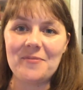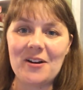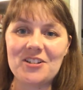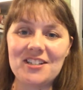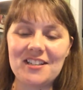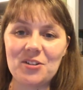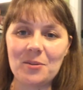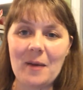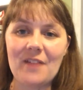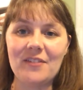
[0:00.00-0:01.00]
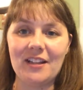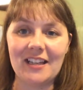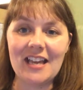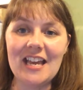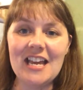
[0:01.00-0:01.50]
she said do the pie
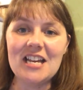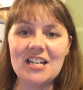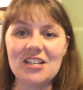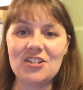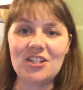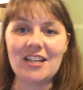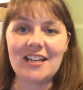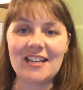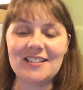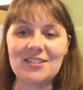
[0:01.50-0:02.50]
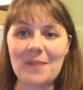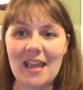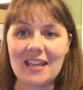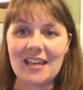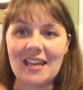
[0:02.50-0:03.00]
filling. She is
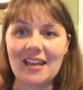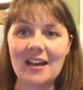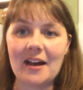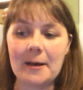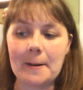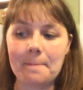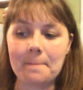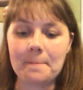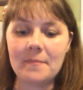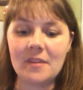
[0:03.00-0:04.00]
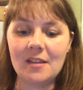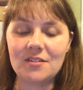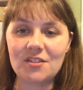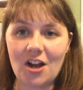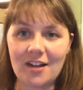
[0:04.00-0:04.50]
making um,
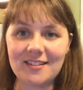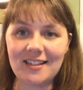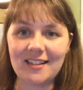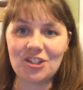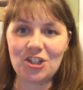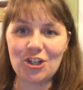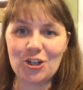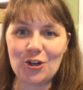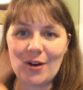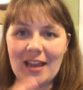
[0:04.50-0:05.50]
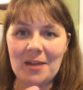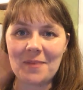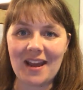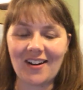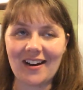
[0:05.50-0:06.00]
sausage,
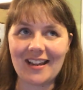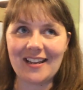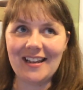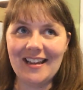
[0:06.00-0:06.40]
cranberry